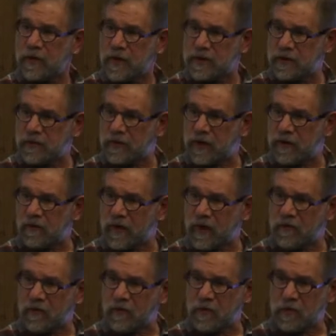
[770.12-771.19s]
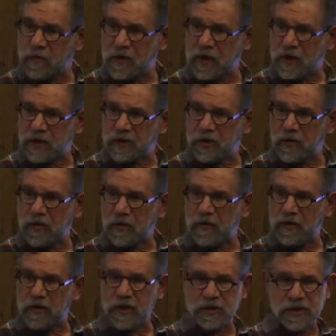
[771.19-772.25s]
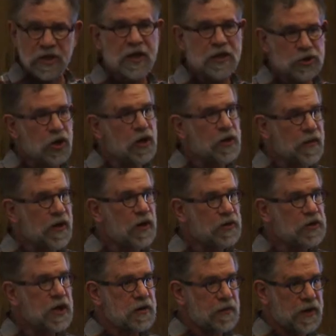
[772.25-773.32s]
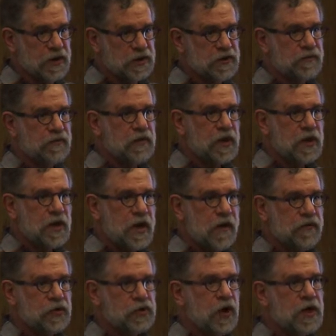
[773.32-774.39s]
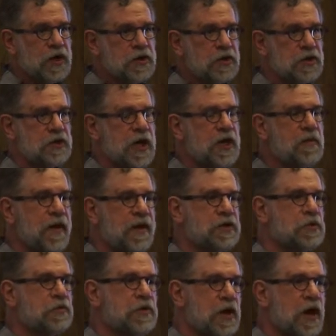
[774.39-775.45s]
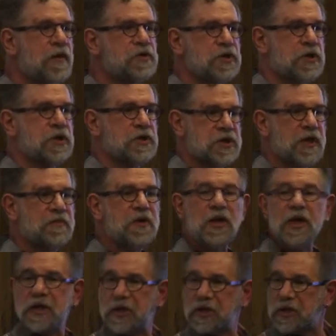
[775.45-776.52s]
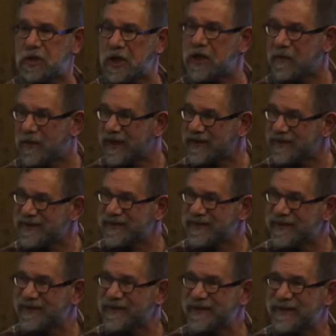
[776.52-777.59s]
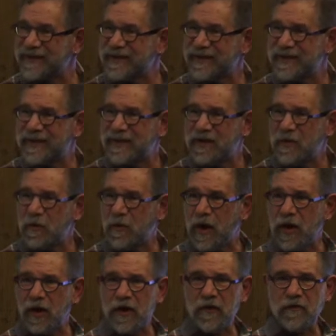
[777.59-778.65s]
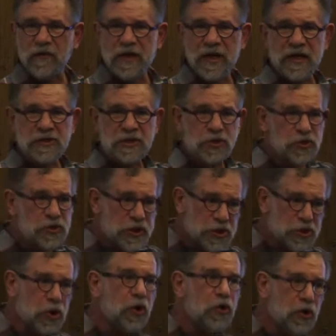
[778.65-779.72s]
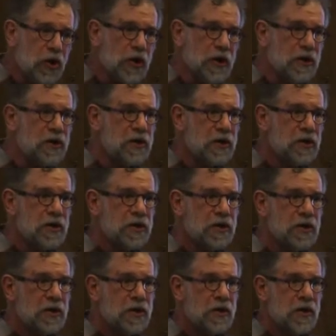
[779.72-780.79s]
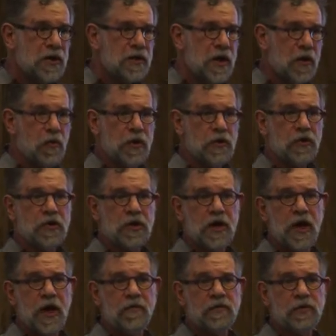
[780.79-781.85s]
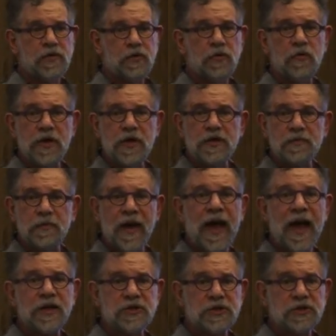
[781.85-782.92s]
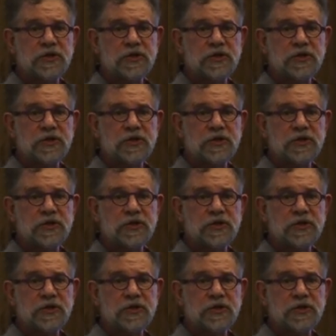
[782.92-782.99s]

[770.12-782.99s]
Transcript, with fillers: Is everyone with me again? So let's again talk about our database. If you're talking to the database through an object that's emulating the database, well, if that's used internally, then what you're going to have to do is pass